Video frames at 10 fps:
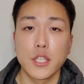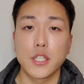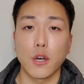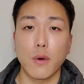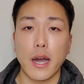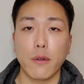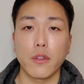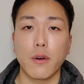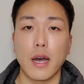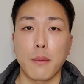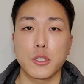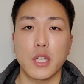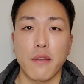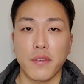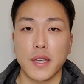So I don't know how much
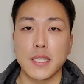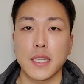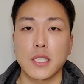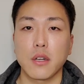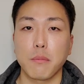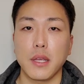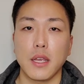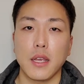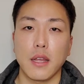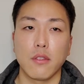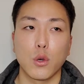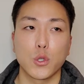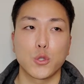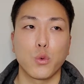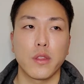efficacy it's going to be in
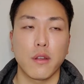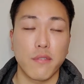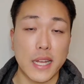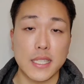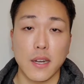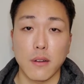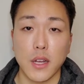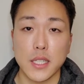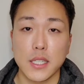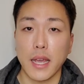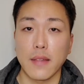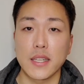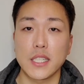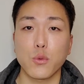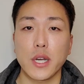those with advanced hair loss. And
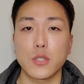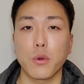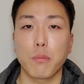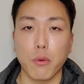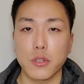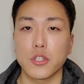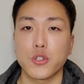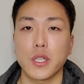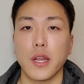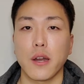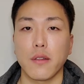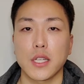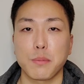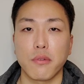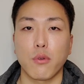this is why it's so important to treat hair
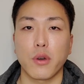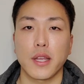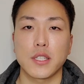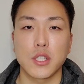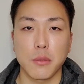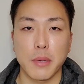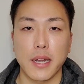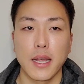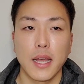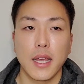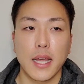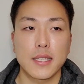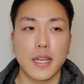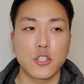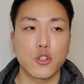loss before it gets too bad. It's
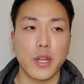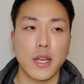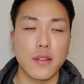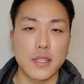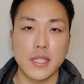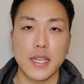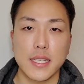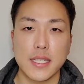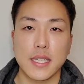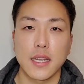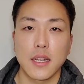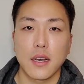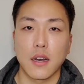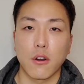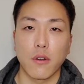like treating a disease
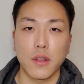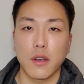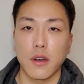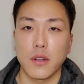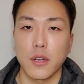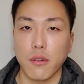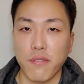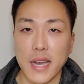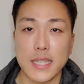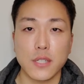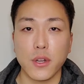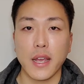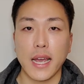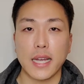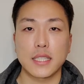early on. The faster you
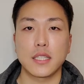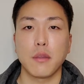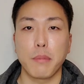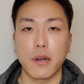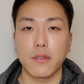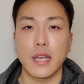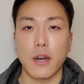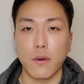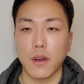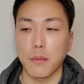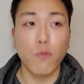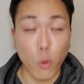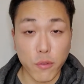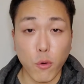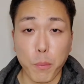act, the better the outcome.
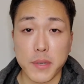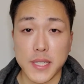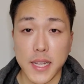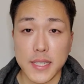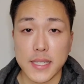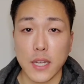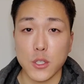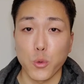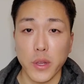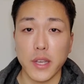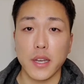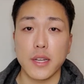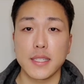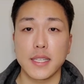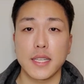44% sounds really
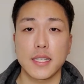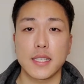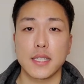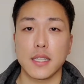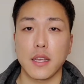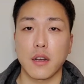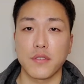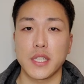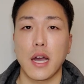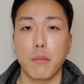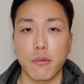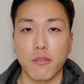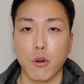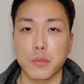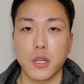good since it obviously
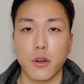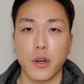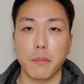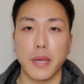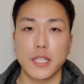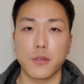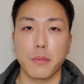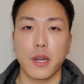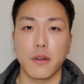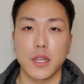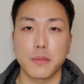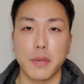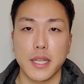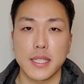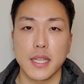outperforms current mainstream hair loss
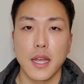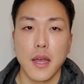meds.